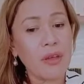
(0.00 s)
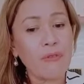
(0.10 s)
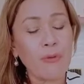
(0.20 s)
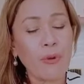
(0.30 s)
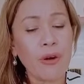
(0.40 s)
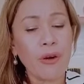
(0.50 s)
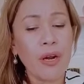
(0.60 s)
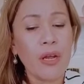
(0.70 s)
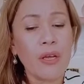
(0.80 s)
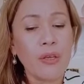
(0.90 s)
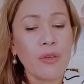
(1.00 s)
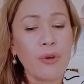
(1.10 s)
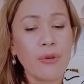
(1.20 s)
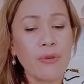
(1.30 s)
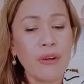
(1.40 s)
So therefore,
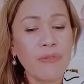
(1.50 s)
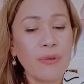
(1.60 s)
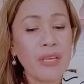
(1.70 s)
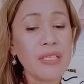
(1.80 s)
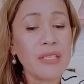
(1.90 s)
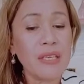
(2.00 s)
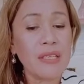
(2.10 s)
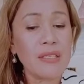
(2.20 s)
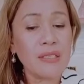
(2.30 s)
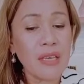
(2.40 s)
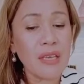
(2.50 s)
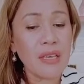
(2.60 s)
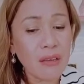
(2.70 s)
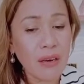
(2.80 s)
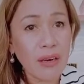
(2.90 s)
your reference is
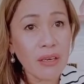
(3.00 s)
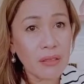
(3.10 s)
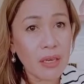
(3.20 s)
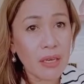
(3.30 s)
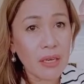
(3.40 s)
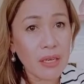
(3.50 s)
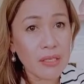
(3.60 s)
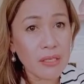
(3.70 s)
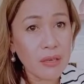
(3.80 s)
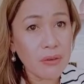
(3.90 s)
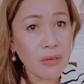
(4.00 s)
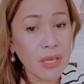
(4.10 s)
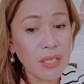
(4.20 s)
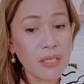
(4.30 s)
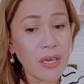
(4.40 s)
singular as a
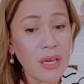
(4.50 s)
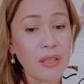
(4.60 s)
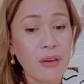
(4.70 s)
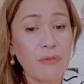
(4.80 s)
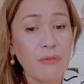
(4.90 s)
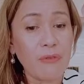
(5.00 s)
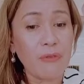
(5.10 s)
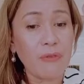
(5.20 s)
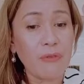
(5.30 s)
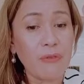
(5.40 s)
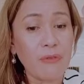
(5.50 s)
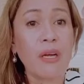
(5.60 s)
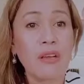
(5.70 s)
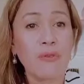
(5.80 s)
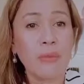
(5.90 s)
unit, and therefore a
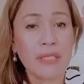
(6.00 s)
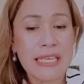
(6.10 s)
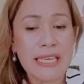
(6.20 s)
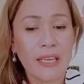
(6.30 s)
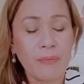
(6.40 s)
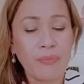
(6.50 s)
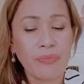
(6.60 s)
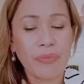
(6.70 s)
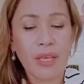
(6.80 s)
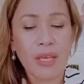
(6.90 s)
singular needed.